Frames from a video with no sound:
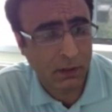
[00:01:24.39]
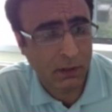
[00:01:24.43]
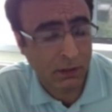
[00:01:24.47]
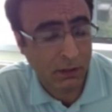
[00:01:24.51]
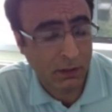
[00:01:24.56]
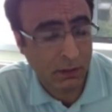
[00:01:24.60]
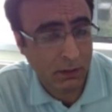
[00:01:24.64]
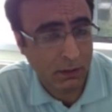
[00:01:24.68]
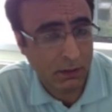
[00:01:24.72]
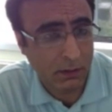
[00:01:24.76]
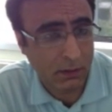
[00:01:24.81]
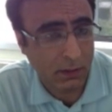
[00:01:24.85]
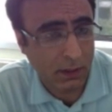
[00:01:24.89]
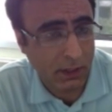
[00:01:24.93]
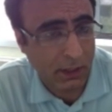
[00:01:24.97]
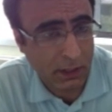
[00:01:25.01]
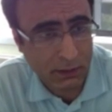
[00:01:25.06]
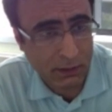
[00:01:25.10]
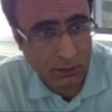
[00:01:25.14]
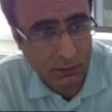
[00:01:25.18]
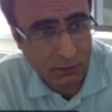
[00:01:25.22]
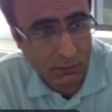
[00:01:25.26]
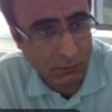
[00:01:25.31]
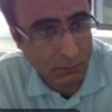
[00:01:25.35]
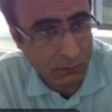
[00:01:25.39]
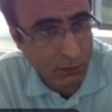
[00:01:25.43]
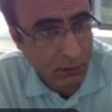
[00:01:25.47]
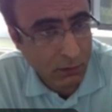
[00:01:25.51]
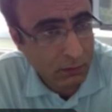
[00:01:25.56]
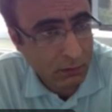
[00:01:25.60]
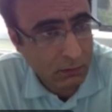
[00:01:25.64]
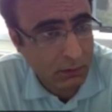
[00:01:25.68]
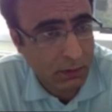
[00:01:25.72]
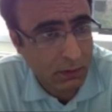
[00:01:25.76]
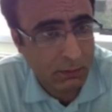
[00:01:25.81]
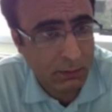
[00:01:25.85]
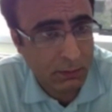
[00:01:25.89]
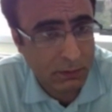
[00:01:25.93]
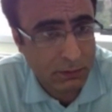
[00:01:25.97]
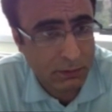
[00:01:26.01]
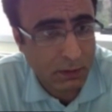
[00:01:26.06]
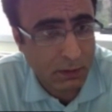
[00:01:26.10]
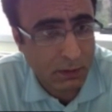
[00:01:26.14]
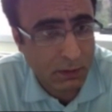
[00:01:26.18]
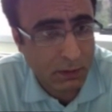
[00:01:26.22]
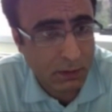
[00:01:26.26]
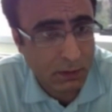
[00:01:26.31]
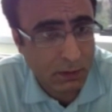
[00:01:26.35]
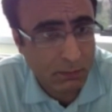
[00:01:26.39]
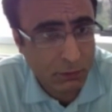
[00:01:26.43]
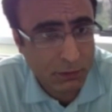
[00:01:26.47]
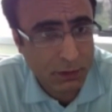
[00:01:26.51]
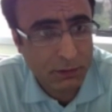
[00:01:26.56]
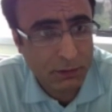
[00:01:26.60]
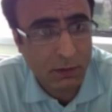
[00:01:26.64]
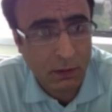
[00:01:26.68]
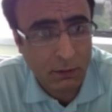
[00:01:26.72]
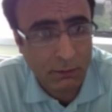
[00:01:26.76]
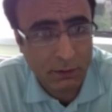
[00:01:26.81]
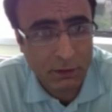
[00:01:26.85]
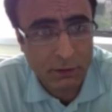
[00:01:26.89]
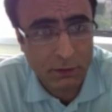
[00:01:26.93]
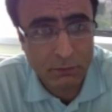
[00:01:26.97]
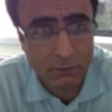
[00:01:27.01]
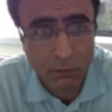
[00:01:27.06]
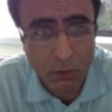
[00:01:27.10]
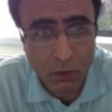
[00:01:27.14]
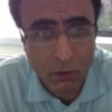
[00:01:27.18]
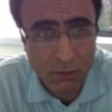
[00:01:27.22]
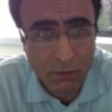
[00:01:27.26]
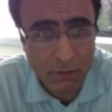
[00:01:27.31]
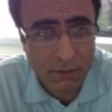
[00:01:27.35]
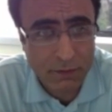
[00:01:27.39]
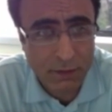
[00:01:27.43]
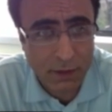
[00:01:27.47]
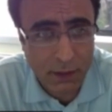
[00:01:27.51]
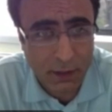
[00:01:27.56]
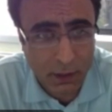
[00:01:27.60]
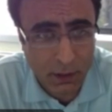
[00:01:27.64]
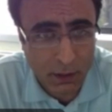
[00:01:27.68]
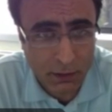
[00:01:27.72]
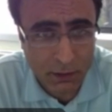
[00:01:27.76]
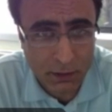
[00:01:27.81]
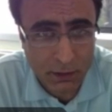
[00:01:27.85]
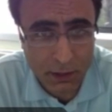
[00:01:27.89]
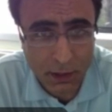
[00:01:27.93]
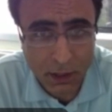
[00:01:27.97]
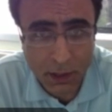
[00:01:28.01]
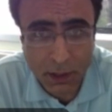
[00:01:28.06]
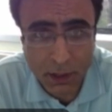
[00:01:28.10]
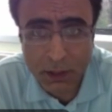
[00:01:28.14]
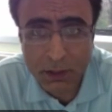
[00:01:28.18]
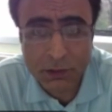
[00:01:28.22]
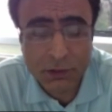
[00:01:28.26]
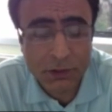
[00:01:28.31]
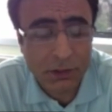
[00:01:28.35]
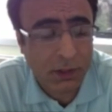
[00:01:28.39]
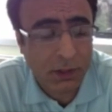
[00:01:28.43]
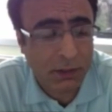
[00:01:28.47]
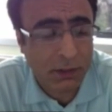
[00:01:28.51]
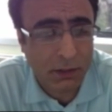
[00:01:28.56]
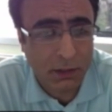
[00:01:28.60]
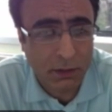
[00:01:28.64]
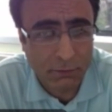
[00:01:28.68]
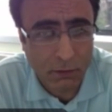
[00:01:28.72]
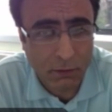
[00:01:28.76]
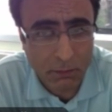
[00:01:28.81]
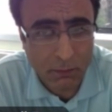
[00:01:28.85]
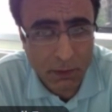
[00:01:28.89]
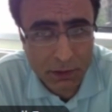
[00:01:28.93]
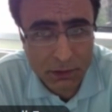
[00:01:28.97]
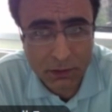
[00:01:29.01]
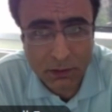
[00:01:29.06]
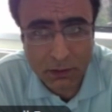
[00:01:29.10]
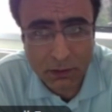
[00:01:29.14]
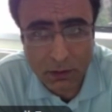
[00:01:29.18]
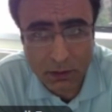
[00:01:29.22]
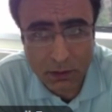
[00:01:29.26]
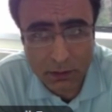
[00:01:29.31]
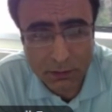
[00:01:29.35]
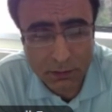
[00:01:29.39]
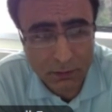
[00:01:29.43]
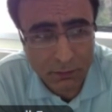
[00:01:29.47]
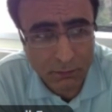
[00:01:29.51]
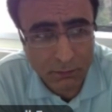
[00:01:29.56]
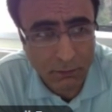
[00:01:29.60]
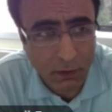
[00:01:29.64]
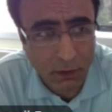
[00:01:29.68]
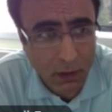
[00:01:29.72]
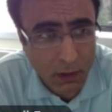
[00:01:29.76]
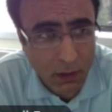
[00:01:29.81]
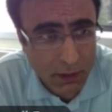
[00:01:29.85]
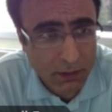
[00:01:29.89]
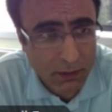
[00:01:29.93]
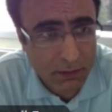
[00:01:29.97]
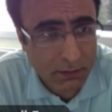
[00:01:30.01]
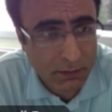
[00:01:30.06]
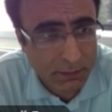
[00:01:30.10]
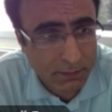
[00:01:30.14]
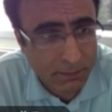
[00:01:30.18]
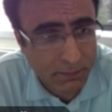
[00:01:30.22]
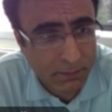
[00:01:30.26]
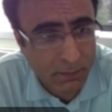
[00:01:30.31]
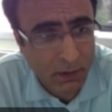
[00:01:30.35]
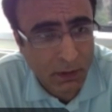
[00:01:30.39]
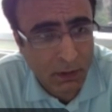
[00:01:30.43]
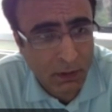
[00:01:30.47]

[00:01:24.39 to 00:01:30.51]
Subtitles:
As you know, some proteins harvest both the energy and the information content of light,